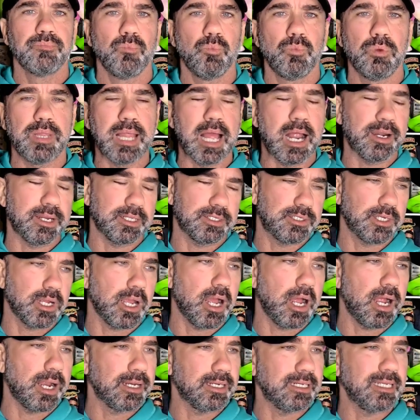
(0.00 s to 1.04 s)
without
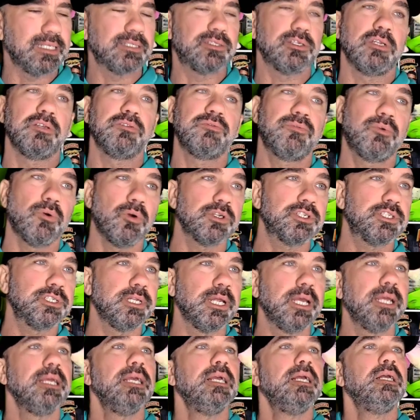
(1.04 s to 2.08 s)
Achane, it's
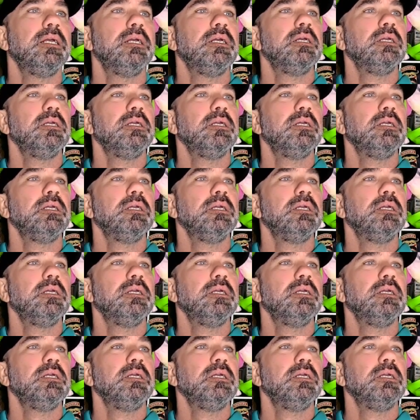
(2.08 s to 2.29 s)
unfortunate.